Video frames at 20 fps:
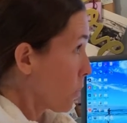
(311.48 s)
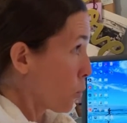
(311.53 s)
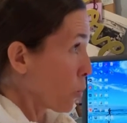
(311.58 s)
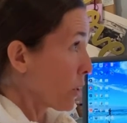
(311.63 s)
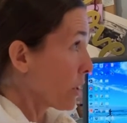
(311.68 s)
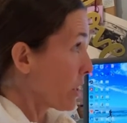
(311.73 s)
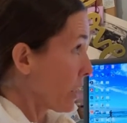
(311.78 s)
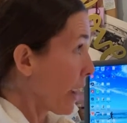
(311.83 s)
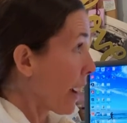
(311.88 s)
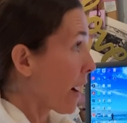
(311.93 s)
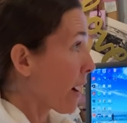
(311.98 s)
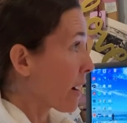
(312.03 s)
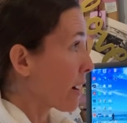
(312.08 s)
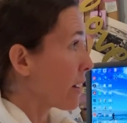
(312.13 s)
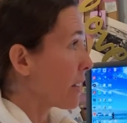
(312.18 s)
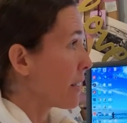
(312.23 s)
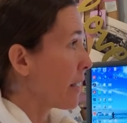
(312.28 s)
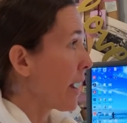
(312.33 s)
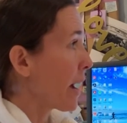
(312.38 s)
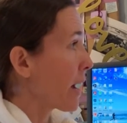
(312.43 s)

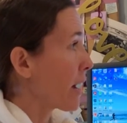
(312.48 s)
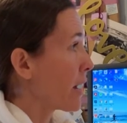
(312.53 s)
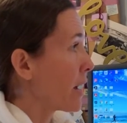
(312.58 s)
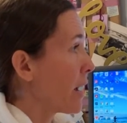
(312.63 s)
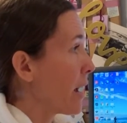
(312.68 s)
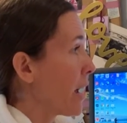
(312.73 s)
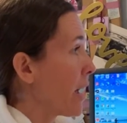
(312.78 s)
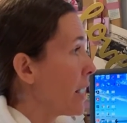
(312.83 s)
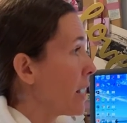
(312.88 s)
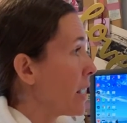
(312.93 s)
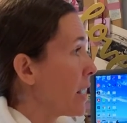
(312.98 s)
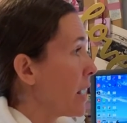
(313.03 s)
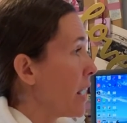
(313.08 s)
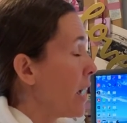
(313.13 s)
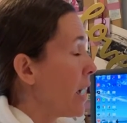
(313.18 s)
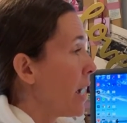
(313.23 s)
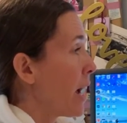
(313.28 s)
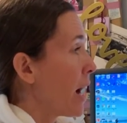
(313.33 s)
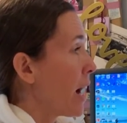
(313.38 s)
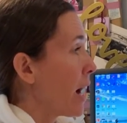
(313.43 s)
Yeah, yeah,
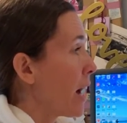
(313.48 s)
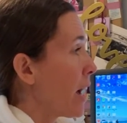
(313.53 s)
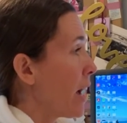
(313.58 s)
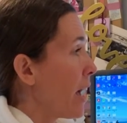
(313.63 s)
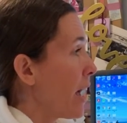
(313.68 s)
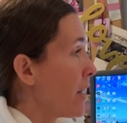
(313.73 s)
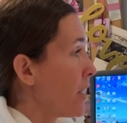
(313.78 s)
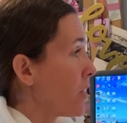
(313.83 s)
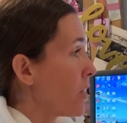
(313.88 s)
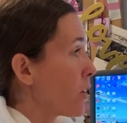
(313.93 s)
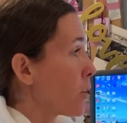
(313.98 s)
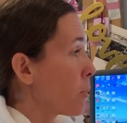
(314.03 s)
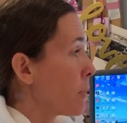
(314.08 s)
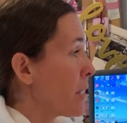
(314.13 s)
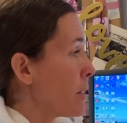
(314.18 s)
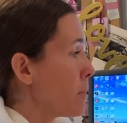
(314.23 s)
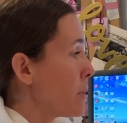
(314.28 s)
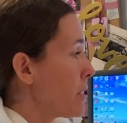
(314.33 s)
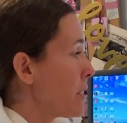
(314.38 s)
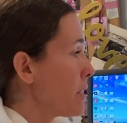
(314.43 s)
and there may
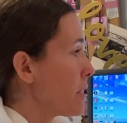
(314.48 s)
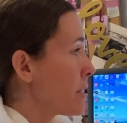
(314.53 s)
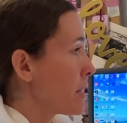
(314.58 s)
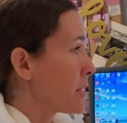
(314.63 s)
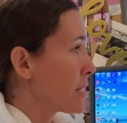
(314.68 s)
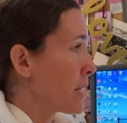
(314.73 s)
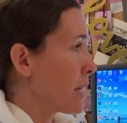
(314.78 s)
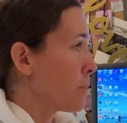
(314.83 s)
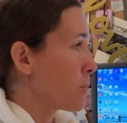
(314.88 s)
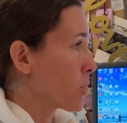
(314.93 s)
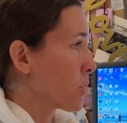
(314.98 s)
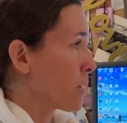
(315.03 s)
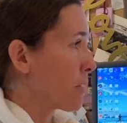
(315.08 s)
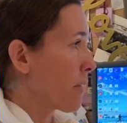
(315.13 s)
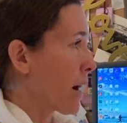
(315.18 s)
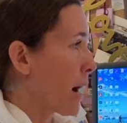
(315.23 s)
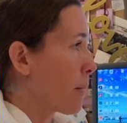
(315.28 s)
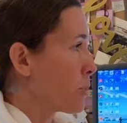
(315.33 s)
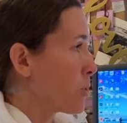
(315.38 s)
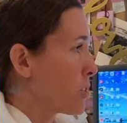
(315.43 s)
be the same sort of
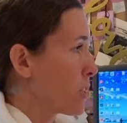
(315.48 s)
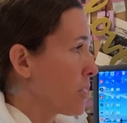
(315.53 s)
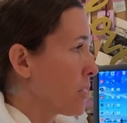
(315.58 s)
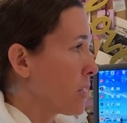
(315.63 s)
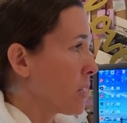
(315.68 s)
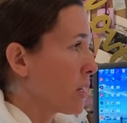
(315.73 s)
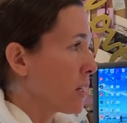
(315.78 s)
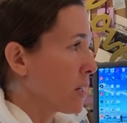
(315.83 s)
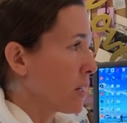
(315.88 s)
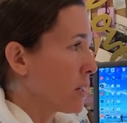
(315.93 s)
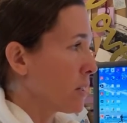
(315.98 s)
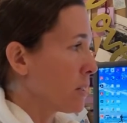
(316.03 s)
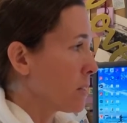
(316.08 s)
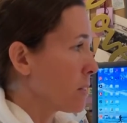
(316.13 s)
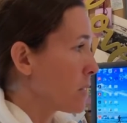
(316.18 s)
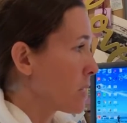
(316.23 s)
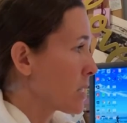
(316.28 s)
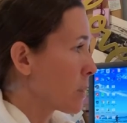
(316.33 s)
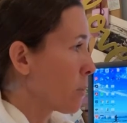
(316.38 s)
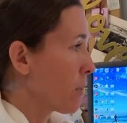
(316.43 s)
option in
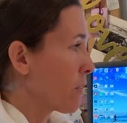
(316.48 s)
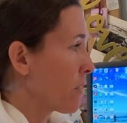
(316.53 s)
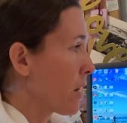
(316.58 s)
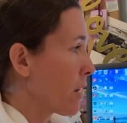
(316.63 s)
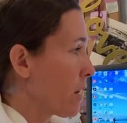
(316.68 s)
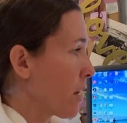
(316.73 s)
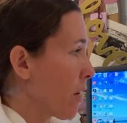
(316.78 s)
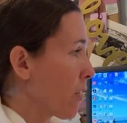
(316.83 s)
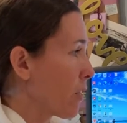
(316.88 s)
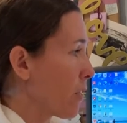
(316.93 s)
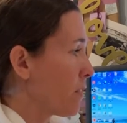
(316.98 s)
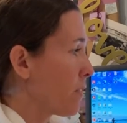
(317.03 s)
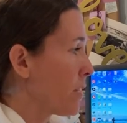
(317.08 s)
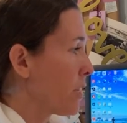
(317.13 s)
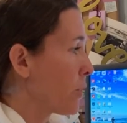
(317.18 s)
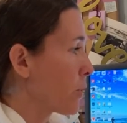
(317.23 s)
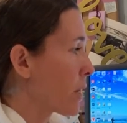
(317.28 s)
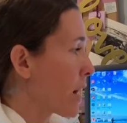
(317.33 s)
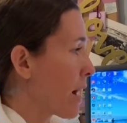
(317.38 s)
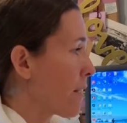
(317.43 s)
some of the other
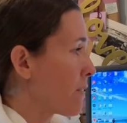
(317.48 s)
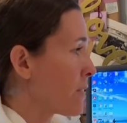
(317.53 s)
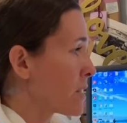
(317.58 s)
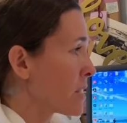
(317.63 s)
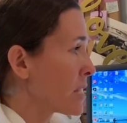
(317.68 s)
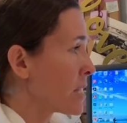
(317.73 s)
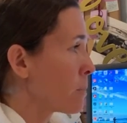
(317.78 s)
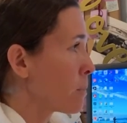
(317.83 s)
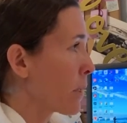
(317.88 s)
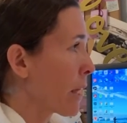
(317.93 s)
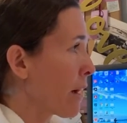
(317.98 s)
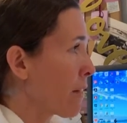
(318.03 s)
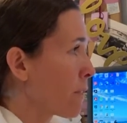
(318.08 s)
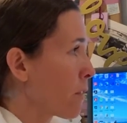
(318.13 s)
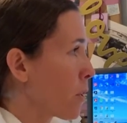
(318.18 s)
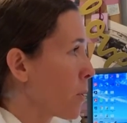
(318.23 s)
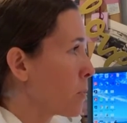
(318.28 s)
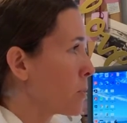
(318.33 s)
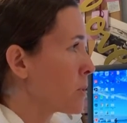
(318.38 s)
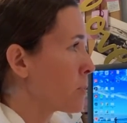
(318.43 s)
video conferencing
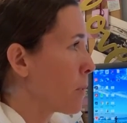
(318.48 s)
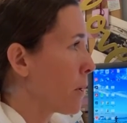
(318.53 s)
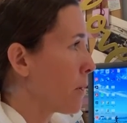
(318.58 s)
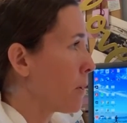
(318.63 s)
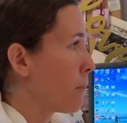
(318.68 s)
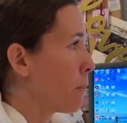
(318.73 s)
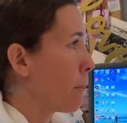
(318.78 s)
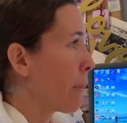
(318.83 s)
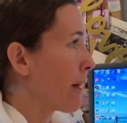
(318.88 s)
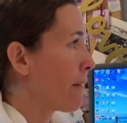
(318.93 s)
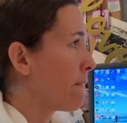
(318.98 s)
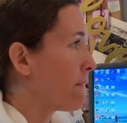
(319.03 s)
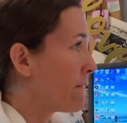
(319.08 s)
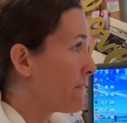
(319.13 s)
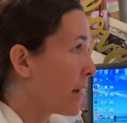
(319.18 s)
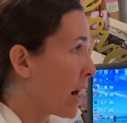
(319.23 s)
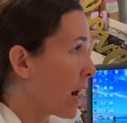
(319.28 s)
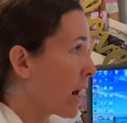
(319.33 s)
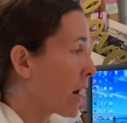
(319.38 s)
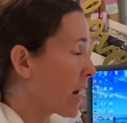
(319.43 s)
platforms, but by
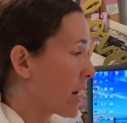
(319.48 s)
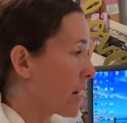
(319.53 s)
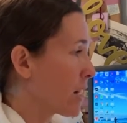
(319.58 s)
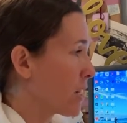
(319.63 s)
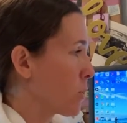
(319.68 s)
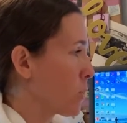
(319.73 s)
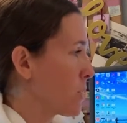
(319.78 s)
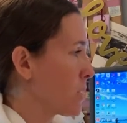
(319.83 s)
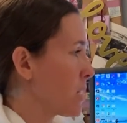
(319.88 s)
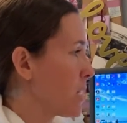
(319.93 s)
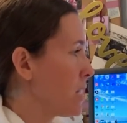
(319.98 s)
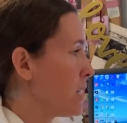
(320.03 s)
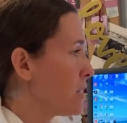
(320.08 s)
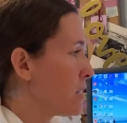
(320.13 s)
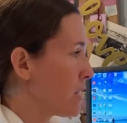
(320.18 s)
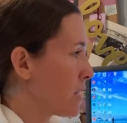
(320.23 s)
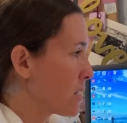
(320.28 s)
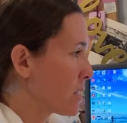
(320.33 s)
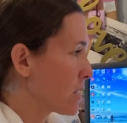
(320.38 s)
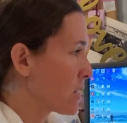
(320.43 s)
far it was the
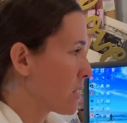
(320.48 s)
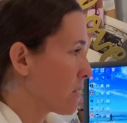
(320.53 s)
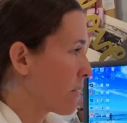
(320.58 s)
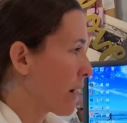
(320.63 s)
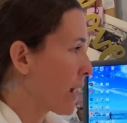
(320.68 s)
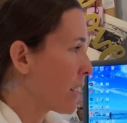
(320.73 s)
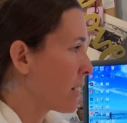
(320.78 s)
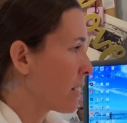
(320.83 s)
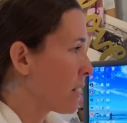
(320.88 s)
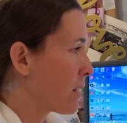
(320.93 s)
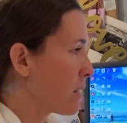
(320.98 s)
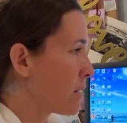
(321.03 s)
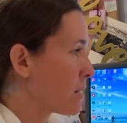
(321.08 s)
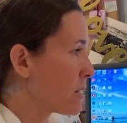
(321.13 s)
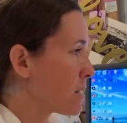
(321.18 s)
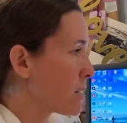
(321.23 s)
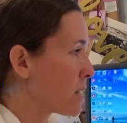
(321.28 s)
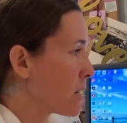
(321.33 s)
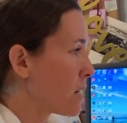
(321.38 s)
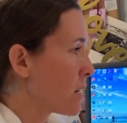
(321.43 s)
easiest to find it
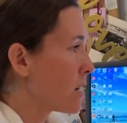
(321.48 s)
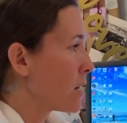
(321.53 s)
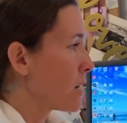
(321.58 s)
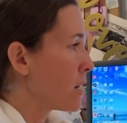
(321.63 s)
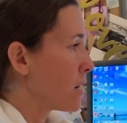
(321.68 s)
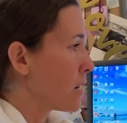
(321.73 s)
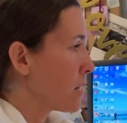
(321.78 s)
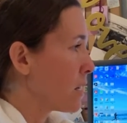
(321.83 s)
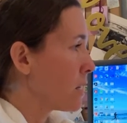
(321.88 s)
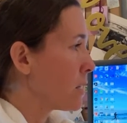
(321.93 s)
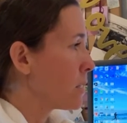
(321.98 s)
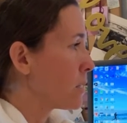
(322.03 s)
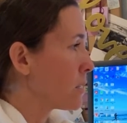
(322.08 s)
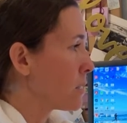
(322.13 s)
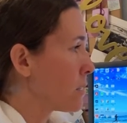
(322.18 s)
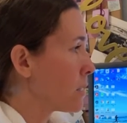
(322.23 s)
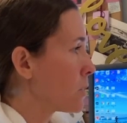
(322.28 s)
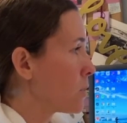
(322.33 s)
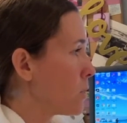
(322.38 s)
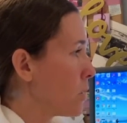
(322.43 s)

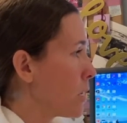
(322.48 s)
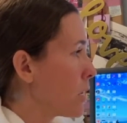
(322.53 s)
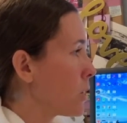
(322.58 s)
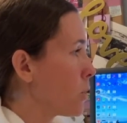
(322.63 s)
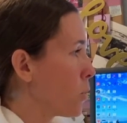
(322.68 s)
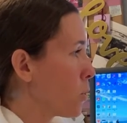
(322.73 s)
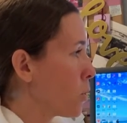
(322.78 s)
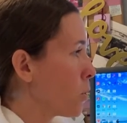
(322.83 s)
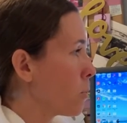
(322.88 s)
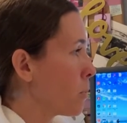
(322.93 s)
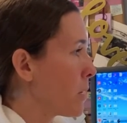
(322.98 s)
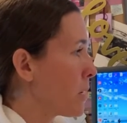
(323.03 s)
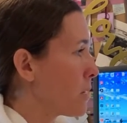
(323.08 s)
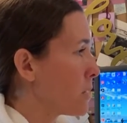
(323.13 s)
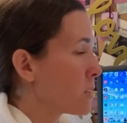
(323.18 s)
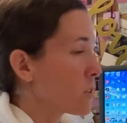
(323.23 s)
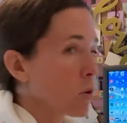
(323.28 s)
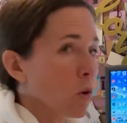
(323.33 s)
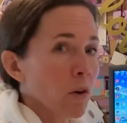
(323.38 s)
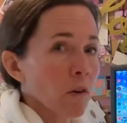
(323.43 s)
in Google
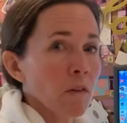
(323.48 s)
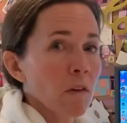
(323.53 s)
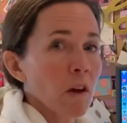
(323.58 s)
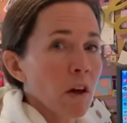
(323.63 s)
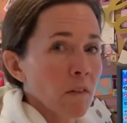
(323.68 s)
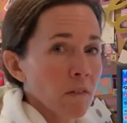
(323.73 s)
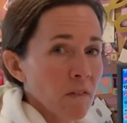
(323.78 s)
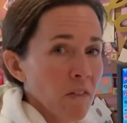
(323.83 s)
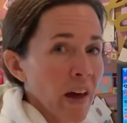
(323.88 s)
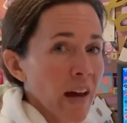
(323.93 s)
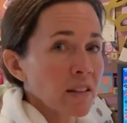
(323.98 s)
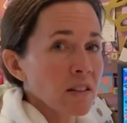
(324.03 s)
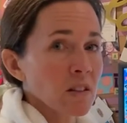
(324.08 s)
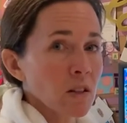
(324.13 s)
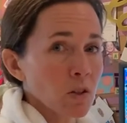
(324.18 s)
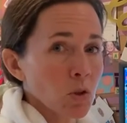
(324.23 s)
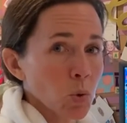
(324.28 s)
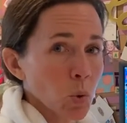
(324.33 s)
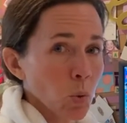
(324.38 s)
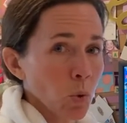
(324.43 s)
Meet. So if that's a
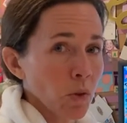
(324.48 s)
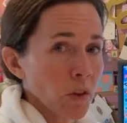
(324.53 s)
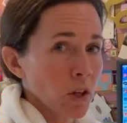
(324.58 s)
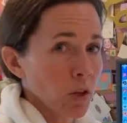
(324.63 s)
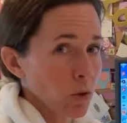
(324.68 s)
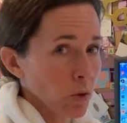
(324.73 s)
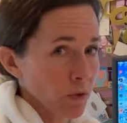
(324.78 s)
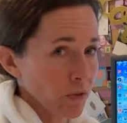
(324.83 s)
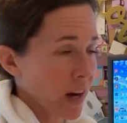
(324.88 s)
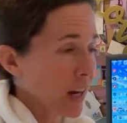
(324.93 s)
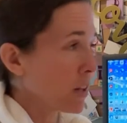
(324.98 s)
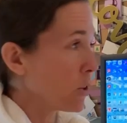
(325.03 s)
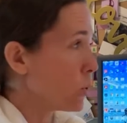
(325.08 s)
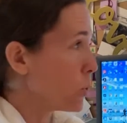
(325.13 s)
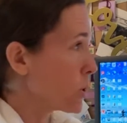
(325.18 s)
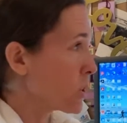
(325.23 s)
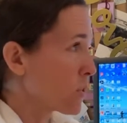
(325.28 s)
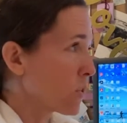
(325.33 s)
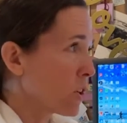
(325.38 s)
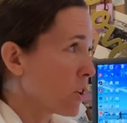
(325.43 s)
tool that you find
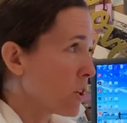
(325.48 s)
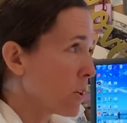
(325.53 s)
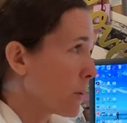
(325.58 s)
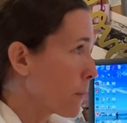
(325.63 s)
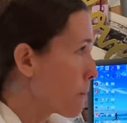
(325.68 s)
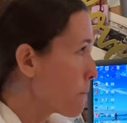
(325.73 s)
useful,